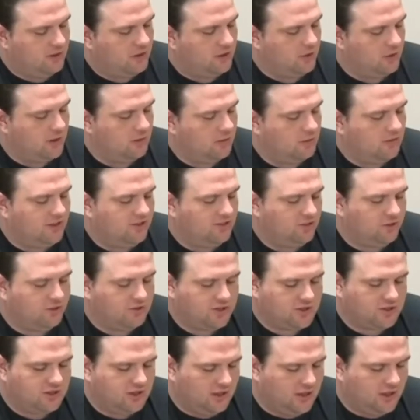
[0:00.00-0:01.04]
Illinois
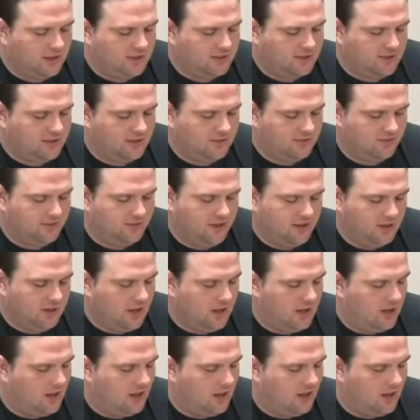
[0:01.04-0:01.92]
Research Collective,